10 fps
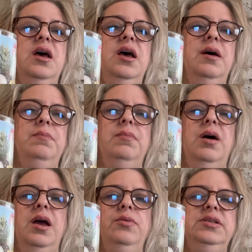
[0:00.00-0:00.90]

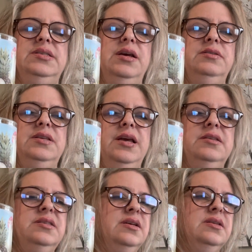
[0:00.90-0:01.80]
I would say it was like a
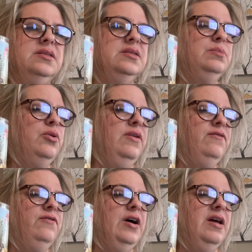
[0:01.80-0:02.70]

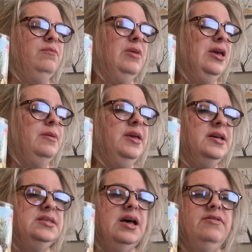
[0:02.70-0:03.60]
6.5, maybe a
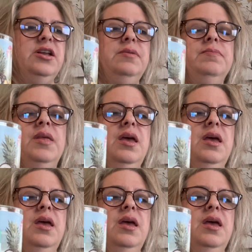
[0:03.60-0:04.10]
7.